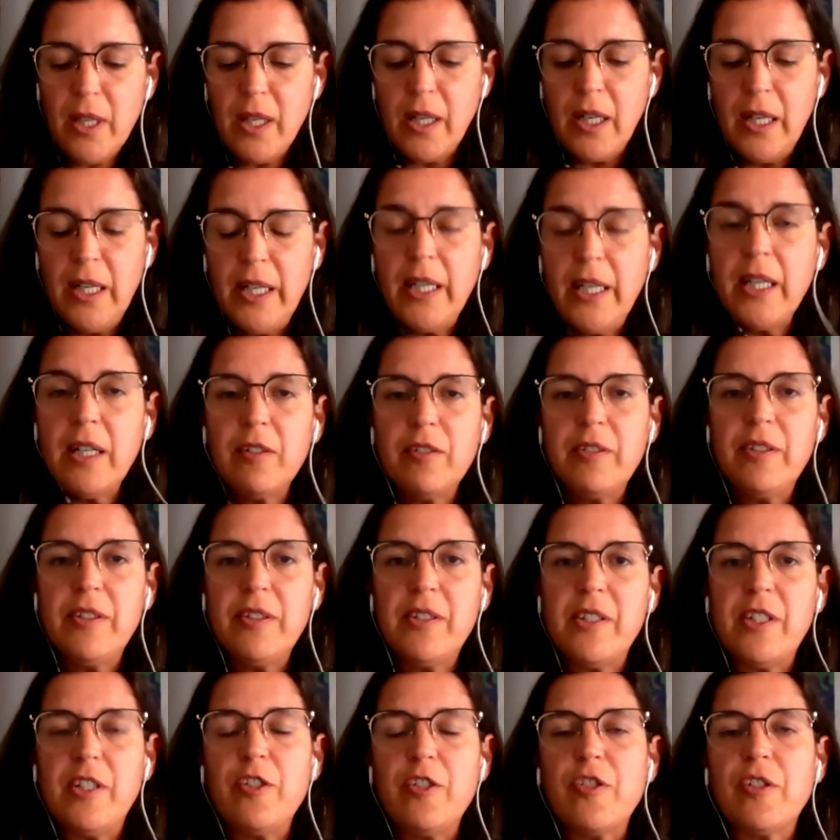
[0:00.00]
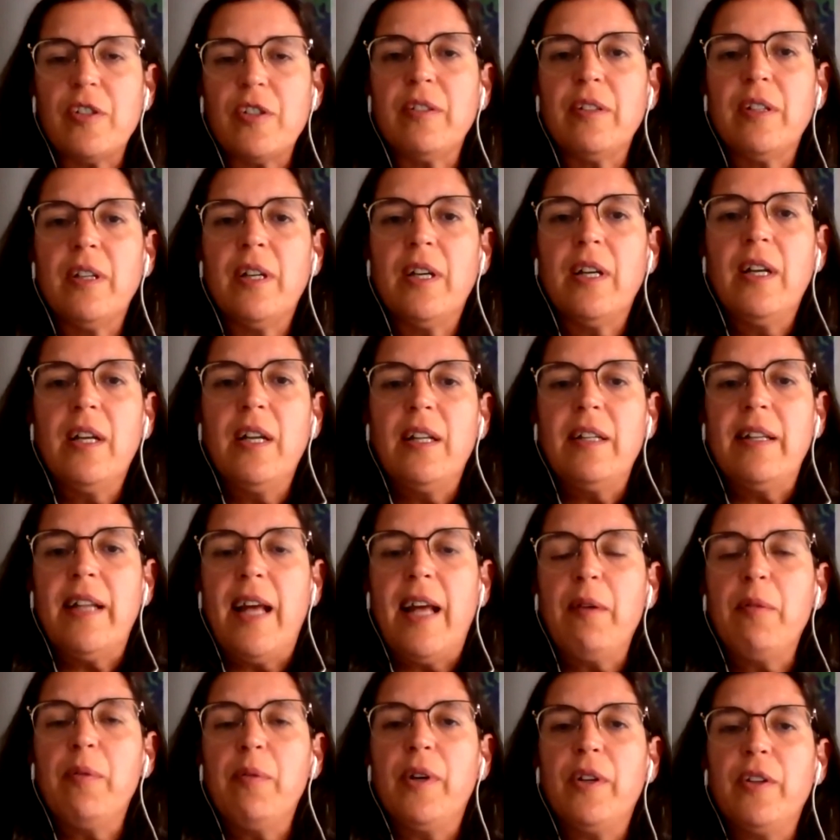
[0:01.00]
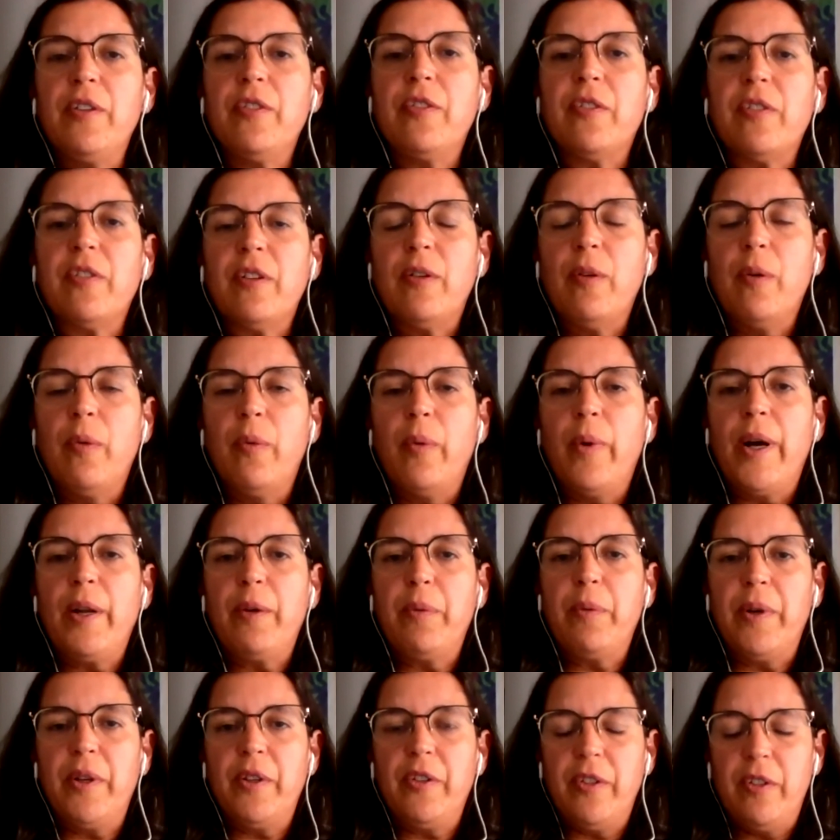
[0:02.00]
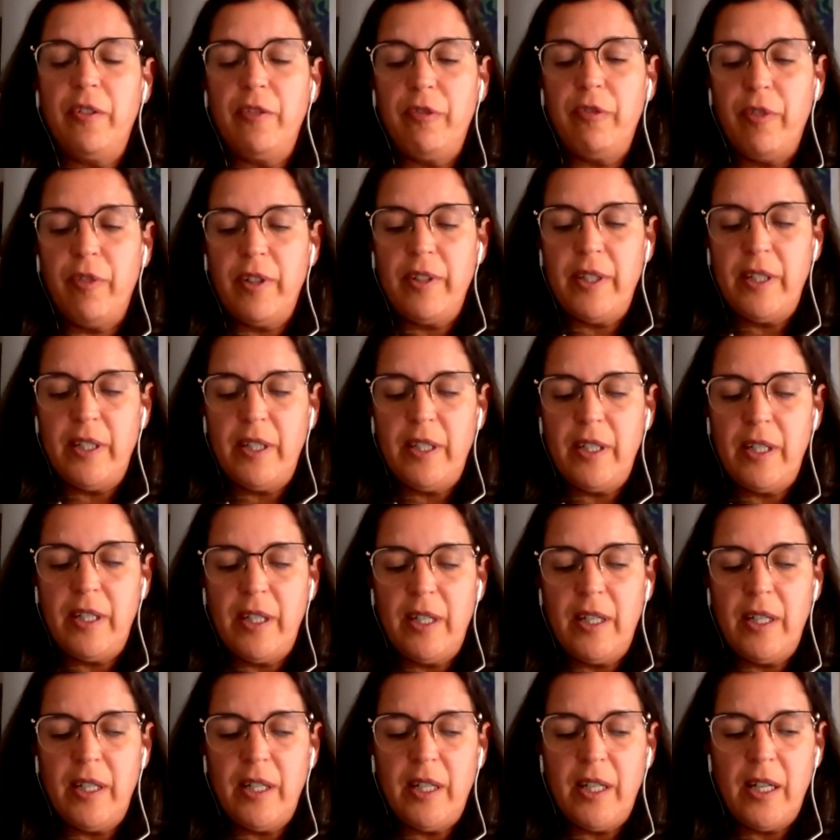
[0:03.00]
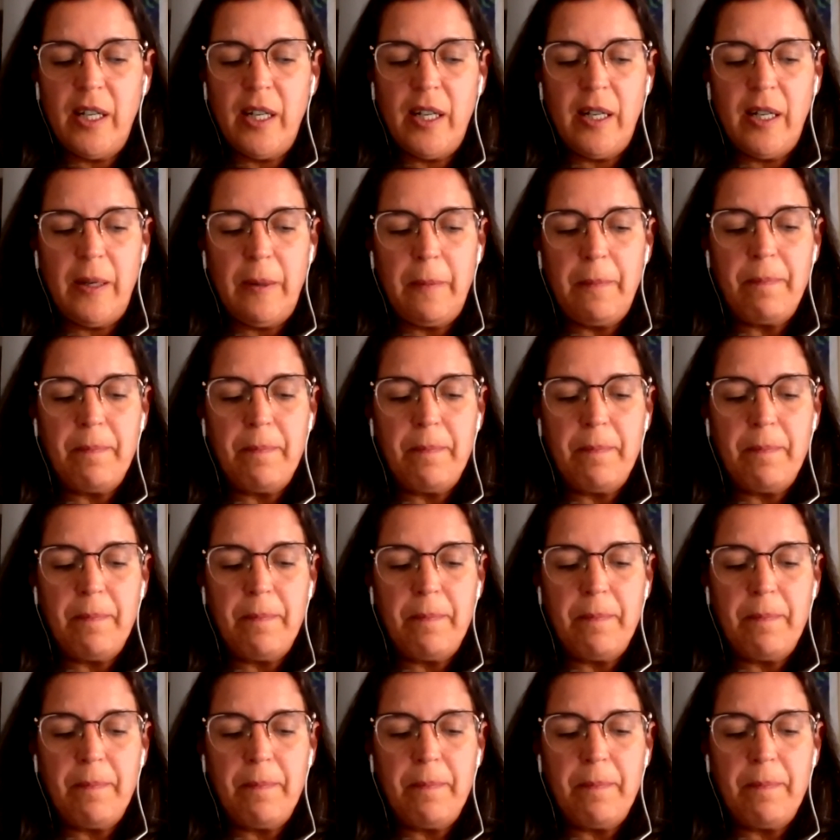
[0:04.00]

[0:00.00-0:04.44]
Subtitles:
clinical decision, that was what was the